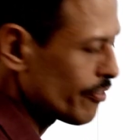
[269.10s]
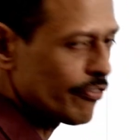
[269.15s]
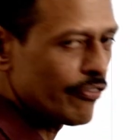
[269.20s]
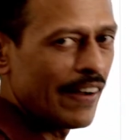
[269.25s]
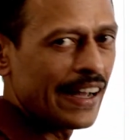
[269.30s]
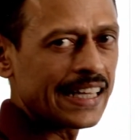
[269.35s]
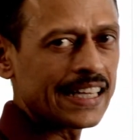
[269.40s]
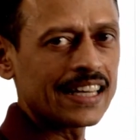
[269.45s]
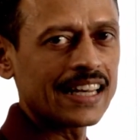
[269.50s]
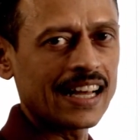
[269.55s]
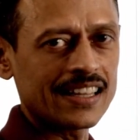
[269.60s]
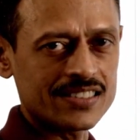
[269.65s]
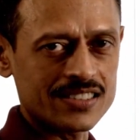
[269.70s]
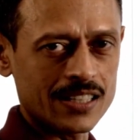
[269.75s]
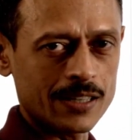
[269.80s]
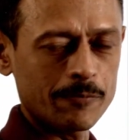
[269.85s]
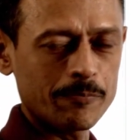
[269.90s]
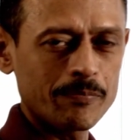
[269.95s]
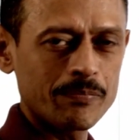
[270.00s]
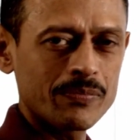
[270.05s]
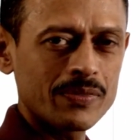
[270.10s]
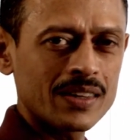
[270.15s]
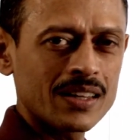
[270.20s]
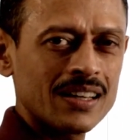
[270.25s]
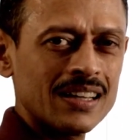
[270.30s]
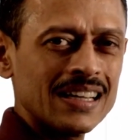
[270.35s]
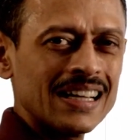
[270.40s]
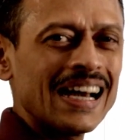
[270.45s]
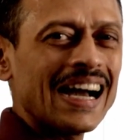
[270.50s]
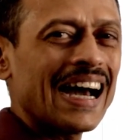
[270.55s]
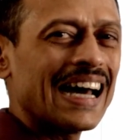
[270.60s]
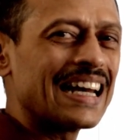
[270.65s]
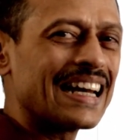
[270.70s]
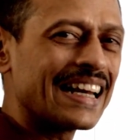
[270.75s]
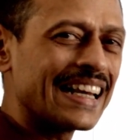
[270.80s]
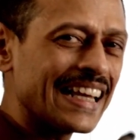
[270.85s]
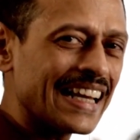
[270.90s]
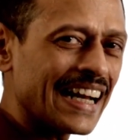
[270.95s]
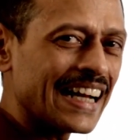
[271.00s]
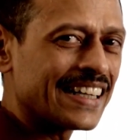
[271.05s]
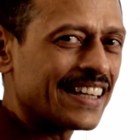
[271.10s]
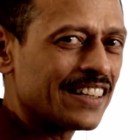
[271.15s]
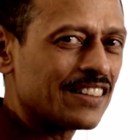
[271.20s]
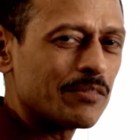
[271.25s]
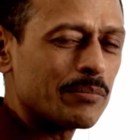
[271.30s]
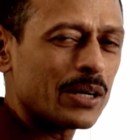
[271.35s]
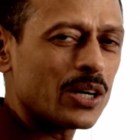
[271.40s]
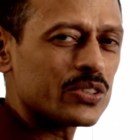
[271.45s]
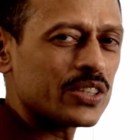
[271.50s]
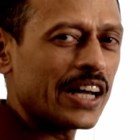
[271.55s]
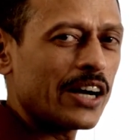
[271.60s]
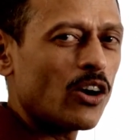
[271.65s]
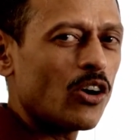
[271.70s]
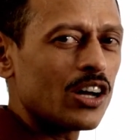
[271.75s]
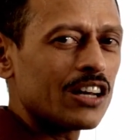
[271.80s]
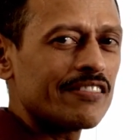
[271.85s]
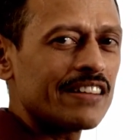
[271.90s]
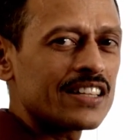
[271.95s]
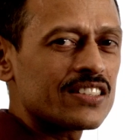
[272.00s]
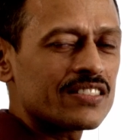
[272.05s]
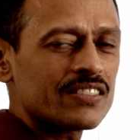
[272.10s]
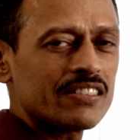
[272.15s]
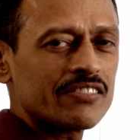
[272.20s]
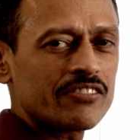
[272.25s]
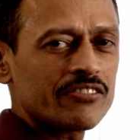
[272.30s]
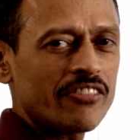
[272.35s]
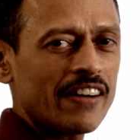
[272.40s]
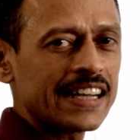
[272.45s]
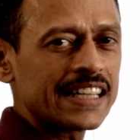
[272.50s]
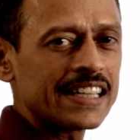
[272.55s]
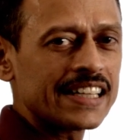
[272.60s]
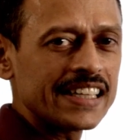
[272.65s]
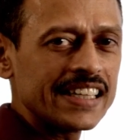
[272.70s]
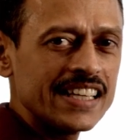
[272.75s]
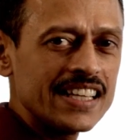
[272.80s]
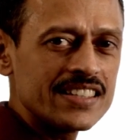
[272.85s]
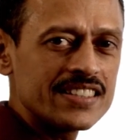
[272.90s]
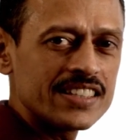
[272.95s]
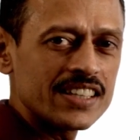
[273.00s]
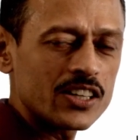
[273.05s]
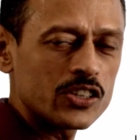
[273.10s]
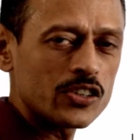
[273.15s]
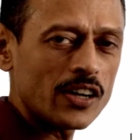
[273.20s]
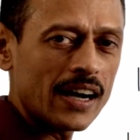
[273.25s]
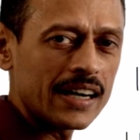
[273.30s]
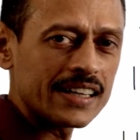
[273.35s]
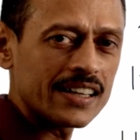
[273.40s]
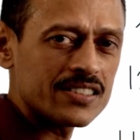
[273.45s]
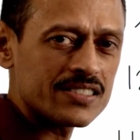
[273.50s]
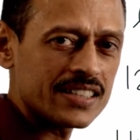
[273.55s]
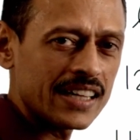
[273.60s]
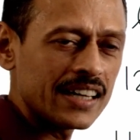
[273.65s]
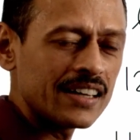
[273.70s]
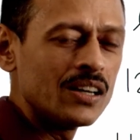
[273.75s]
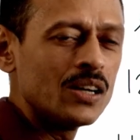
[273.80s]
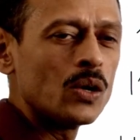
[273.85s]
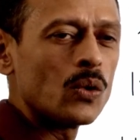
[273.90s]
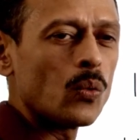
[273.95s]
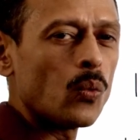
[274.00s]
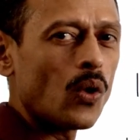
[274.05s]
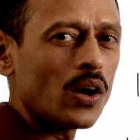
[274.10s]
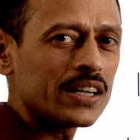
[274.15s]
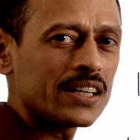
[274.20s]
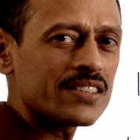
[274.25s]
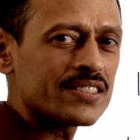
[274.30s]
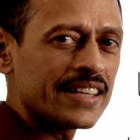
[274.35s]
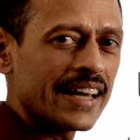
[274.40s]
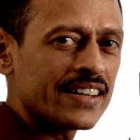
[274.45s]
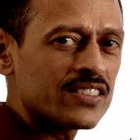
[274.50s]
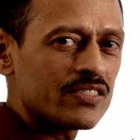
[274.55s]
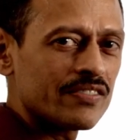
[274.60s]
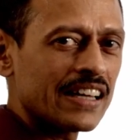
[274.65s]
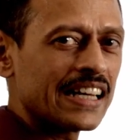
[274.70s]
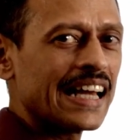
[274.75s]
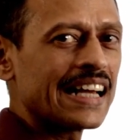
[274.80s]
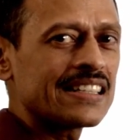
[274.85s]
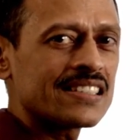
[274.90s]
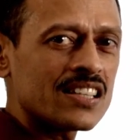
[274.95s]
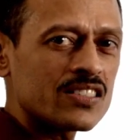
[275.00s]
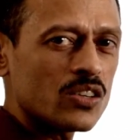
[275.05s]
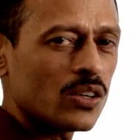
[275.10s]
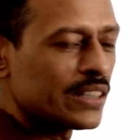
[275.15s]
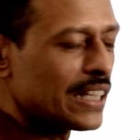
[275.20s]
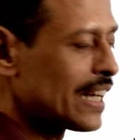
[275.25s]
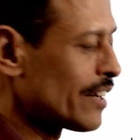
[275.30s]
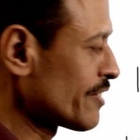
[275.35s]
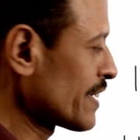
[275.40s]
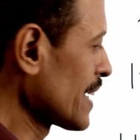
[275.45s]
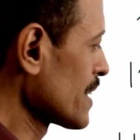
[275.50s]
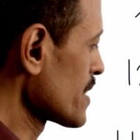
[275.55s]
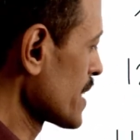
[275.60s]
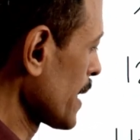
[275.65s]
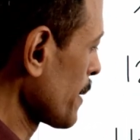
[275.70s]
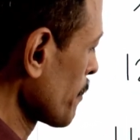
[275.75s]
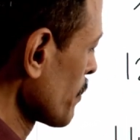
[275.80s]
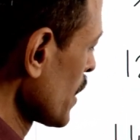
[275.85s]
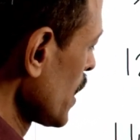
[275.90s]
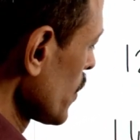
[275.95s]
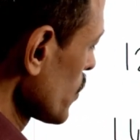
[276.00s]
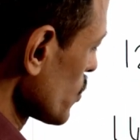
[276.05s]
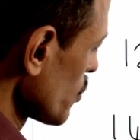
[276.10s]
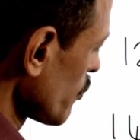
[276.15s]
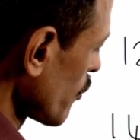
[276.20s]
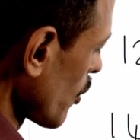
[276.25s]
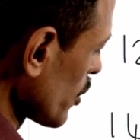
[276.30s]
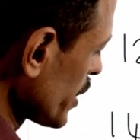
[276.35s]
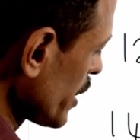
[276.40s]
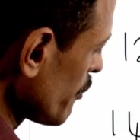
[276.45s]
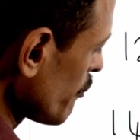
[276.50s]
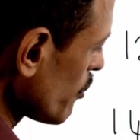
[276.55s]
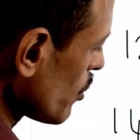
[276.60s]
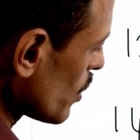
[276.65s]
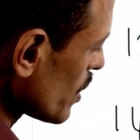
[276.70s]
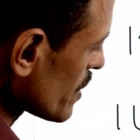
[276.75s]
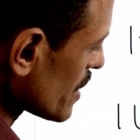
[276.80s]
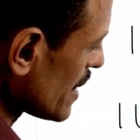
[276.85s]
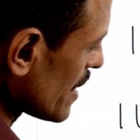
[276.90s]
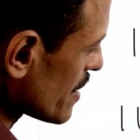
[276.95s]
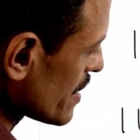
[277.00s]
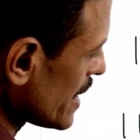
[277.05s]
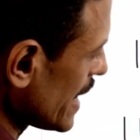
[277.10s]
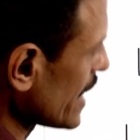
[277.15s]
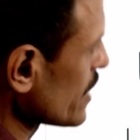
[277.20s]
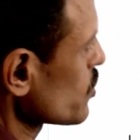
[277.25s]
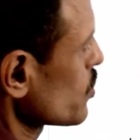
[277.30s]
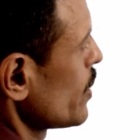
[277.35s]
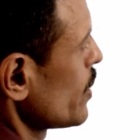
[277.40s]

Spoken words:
final answer. I'll rewrite it because I always find it easier to understand what is x when x is on the left hand side. So 44 is less than x